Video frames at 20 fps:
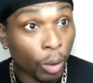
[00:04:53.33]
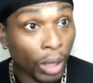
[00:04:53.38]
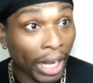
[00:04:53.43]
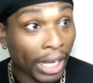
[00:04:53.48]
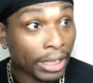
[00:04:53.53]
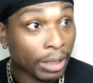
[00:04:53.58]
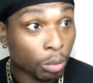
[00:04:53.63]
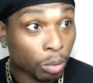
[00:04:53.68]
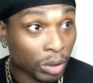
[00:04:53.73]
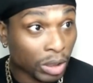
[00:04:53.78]

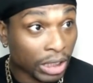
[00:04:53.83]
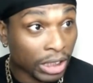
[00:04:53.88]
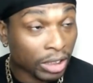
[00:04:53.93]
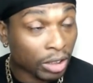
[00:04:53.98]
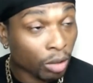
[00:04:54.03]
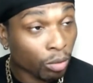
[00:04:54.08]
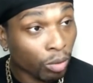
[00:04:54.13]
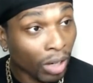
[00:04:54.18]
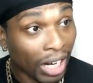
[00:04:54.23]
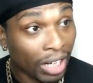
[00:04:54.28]
and did
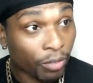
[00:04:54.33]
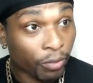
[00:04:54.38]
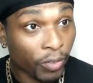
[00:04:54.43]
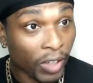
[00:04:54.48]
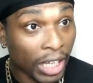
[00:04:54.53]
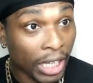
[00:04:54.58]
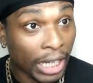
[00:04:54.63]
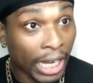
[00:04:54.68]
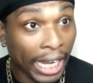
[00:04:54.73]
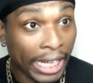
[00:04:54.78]
the right
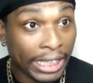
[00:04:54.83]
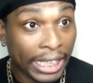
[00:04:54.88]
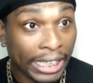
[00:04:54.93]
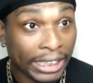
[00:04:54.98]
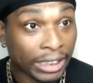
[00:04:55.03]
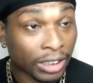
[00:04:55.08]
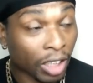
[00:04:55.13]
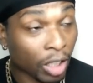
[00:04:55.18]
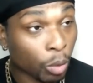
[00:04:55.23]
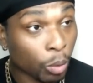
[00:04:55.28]
thing, and they
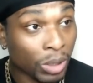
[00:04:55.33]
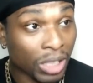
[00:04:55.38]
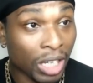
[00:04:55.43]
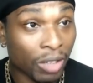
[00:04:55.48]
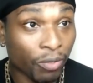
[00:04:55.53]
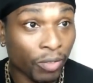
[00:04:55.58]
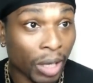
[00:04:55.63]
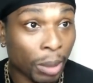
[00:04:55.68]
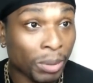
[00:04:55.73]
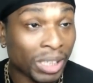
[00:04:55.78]
stuck with their
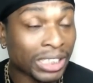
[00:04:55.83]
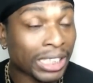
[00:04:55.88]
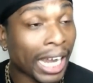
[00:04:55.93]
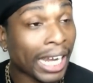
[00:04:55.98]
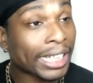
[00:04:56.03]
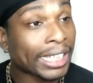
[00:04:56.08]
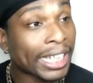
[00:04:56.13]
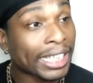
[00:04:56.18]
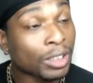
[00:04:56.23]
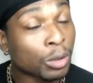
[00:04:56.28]
families.
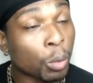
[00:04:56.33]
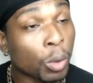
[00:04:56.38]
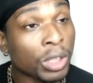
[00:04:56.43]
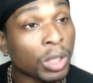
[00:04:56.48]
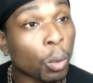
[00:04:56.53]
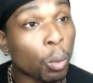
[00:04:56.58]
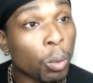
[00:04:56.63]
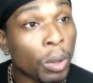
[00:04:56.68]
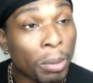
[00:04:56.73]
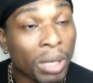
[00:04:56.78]
And guess what?
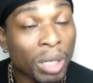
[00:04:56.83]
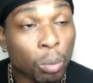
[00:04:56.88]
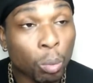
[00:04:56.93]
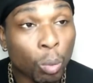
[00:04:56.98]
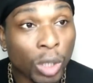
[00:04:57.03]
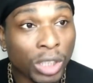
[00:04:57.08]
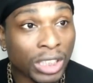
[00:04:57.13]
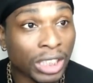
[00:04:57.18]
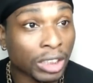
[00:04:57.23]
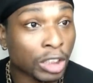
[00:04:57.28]
The women
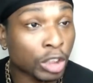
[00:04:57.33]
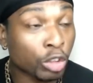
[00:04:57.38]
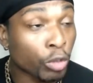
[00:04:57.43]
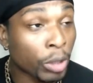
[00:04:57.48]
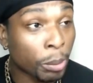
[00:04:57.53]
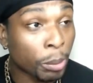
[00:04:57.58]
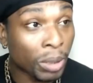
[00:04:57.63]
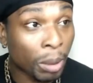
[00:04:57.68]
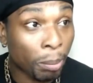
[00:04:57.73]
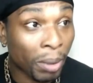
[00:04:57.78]
wasn't
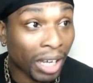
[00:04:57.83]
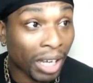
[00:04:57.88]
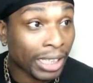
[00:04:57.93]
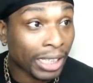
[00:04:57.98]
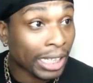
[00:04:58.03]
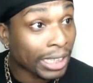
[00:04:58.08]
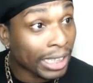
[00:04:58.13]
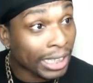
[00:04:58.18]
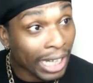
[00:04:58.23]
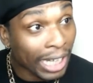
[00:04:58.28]
screaming about
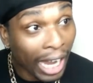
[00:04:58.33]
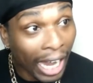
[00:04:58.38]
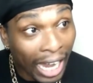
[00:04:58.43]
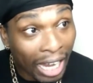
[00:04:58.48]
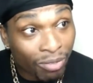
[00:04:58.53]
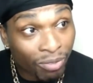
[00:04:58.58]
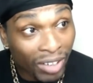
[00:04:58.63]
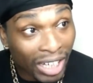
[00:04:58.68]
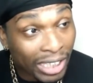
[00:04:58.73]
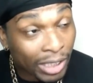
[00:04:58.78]
they need a
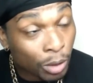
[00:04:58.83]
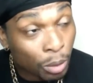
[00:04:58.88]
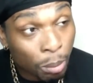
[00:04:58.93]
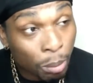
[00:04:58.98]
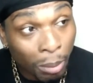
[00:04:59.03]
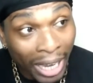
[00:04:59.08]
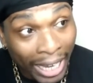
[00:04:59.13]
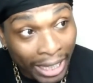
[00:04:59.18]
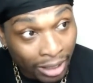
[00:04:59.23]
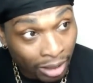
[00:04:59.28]
high value
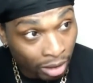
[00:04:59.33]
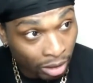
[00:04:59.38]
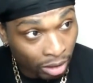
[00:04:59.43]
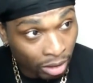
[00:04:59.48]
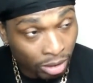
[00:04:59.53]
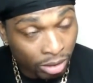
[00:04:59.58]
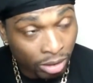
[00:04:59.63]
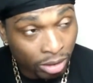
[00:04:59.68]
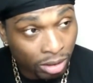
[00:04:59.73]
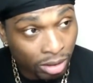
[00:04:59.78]
man.
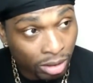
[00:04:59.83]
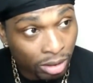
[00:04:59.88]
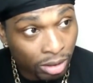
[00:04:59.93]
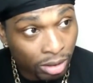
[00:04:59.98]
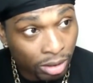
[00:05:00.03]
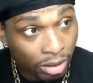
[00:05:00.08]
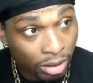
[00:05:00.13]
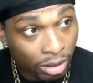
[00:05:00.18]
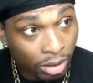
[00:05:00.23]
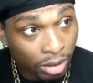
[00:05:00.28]

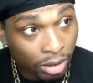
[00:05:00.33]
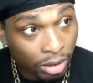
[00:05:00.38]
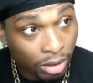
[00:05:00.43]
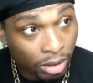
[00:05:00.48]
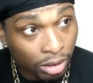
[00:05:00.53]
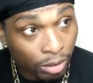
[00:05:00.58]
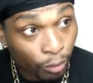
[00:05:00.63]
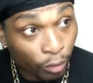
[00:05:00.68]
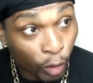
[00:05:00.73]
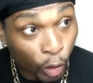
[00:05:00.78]

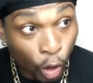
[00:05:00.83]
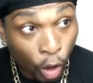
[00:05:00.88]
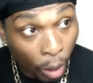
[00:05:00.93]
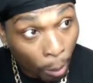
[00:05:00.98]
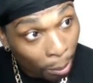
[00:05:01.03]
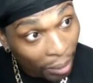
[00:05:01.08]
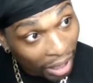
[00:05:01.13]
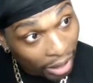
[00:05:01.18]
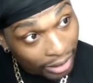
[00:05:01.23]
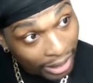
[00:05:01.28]

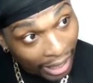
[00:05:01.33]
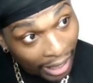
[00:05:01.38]
Forgot about